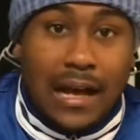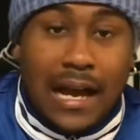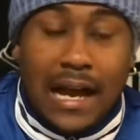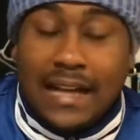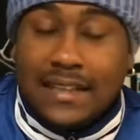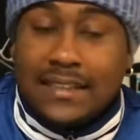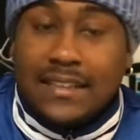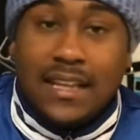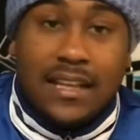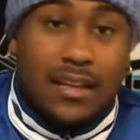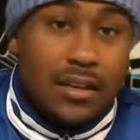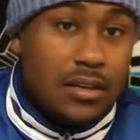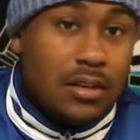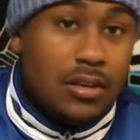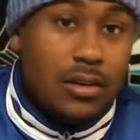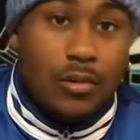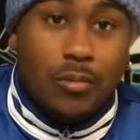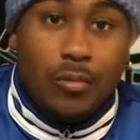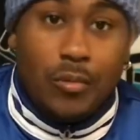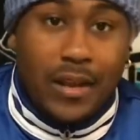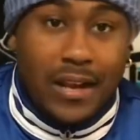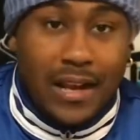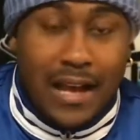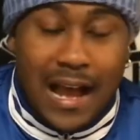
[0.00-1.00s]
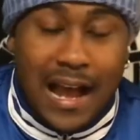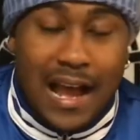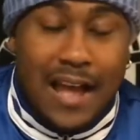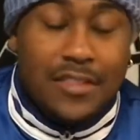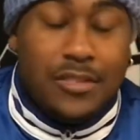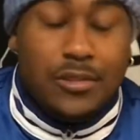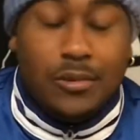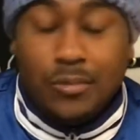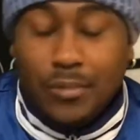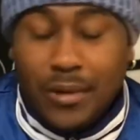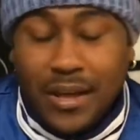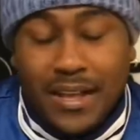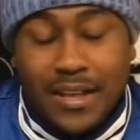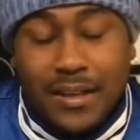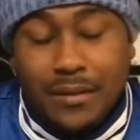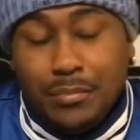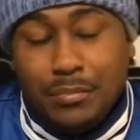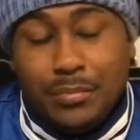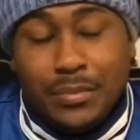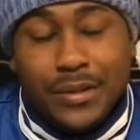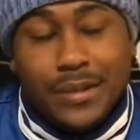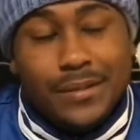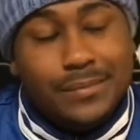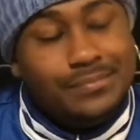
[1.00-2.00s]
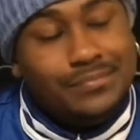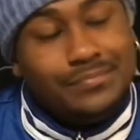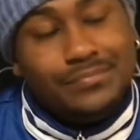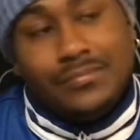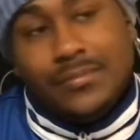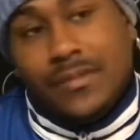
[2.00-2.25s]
I think could have went either way. But,